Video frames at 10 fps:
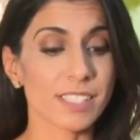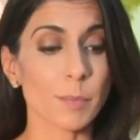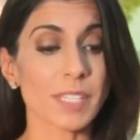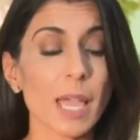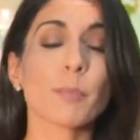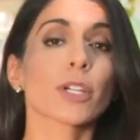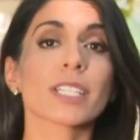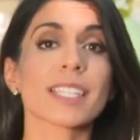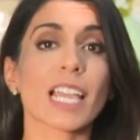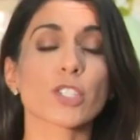September
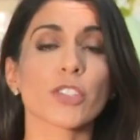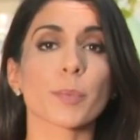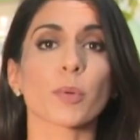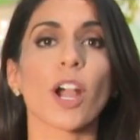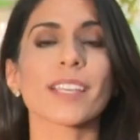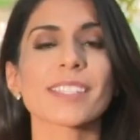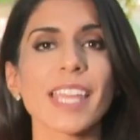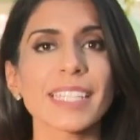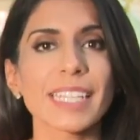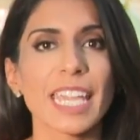is actually
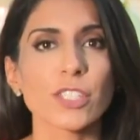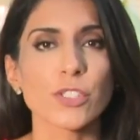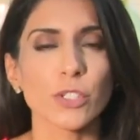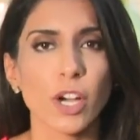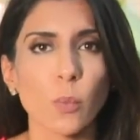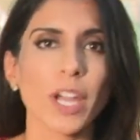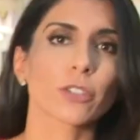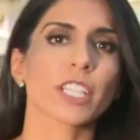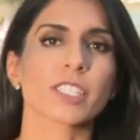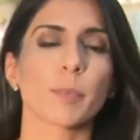Prostate Cancer
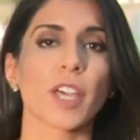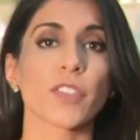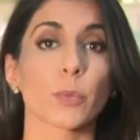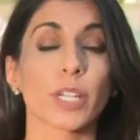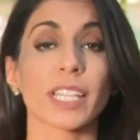Awareness Month, and when it